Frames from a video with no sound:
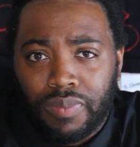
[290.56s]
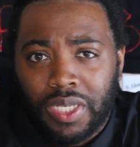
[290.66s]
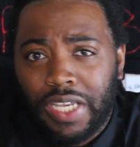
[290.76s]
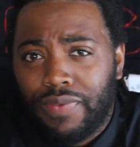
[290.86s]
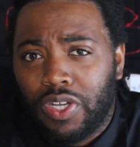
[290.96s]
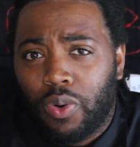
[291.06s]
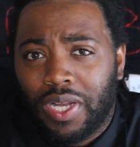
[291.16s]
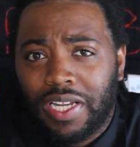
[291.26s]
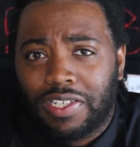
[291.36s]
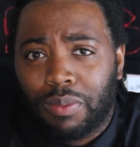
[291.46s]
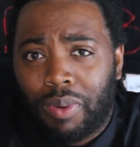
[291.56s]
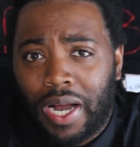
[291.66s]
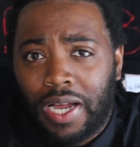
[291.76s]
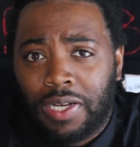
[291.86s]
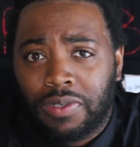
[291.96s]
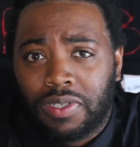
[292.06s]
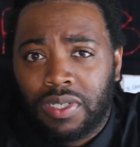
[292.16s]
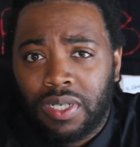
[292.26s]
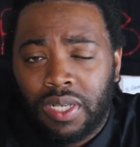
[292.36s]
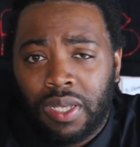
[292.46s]
Even though it is the Browns,
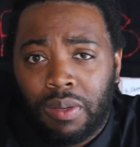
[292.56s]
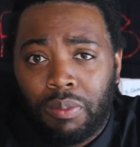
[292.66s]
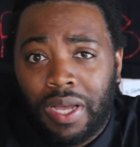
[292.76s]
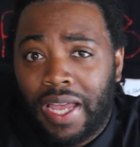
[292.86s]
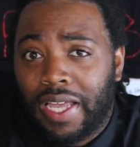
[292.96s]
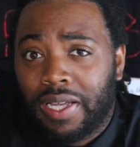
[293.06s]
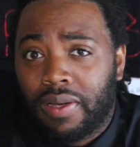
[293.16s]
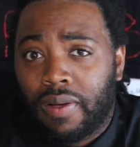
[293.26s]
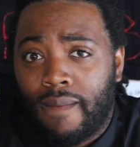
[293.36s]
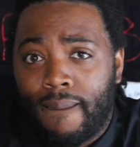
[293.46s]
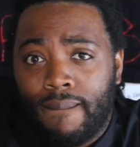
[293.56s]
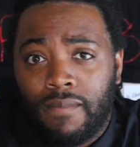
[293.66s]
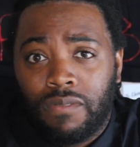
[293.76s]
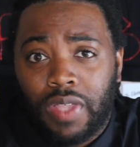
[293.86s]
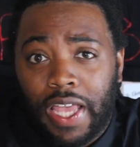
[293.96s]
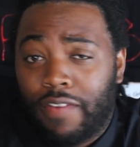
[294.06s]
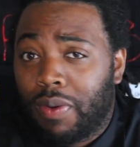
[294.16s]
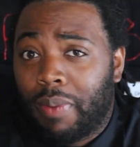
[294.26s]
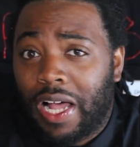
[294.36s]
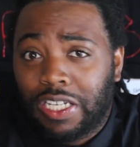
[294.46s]
but hey,
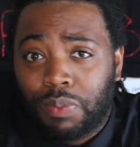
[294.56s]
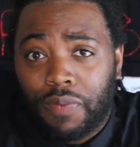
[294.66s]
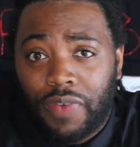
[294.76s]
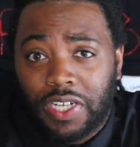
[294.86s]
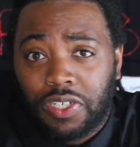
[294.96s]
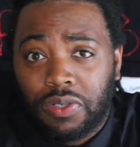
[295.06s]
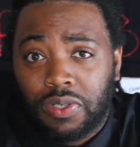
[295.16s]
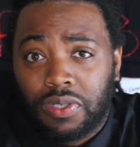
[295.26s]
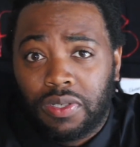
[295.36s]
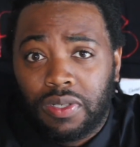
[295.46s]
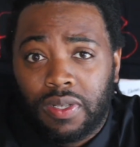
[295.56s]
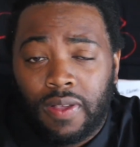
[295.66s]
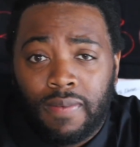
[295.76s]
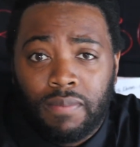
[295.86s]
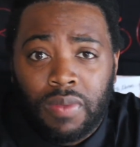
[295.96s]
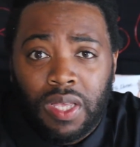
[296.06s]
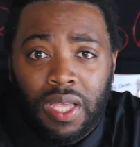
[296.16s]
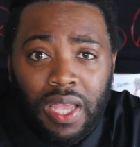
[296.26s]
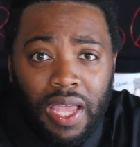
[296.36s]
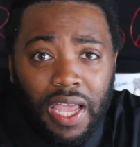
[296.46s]
everybody's professionals.
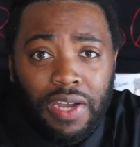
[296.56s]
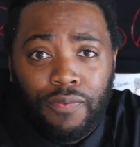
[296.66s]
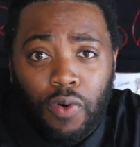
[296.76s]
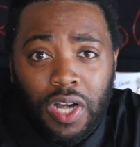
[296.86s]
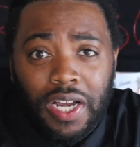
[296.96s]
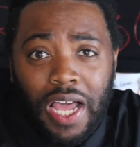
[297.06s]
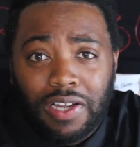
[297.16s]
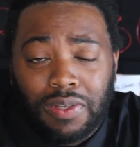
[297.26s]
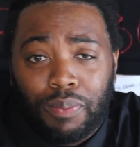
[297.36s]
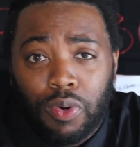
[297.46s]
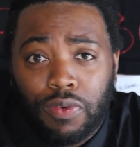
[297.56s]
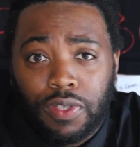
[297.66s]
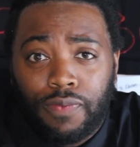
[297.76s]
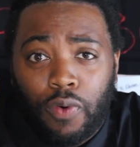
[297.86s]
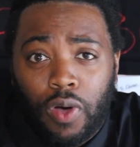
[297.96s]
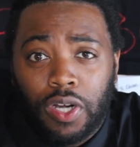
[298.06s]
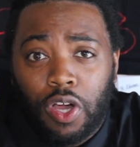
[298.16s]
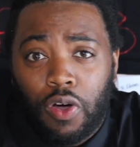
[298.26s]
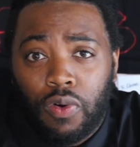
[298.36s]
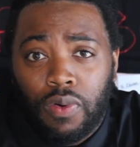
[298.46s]
And the 49ers improved to
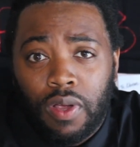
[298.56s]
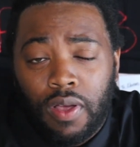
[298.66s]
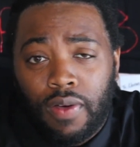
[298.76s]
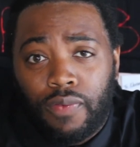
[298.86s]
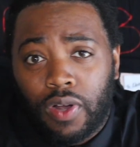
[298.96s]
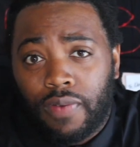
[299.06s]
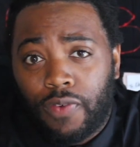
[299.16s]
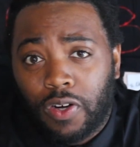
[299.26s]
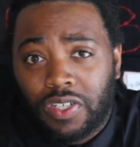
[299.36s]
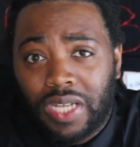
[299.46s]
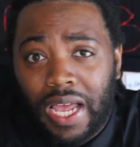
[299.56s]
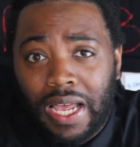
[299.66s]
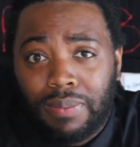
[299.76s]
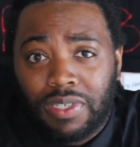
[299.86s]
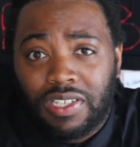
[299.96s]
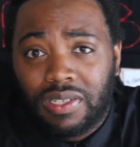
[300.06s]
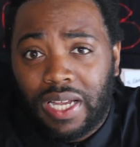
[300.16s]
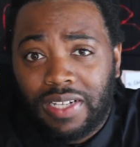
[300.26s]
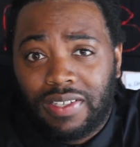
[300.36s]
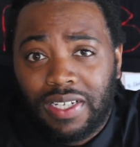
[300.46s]
4-0 for the first time since
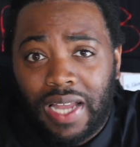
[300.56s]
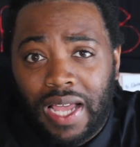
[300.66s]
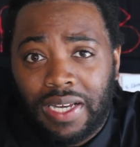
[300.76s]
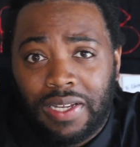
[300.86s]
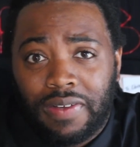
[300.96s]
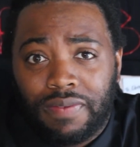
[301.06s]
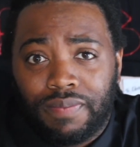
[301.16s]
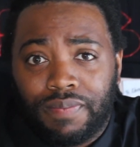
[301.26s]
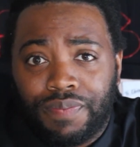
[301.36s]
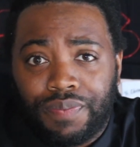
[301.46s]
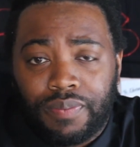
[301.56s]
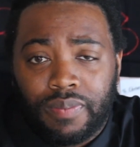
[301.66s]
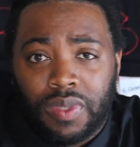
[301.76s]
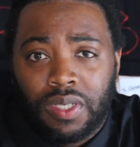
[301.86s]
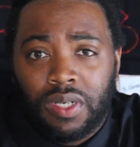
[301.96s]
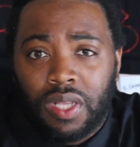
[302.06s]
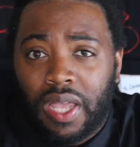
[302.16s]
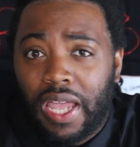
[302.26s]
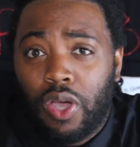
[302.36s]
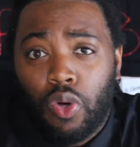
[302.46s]
1990.
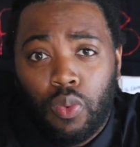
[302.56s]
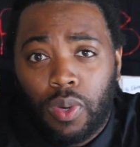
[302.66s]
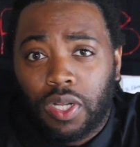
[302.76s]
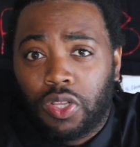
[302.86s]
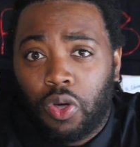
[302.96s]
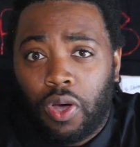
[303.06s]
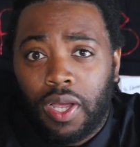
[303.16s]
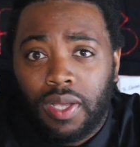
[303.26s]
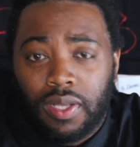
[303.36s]
And who would have thought?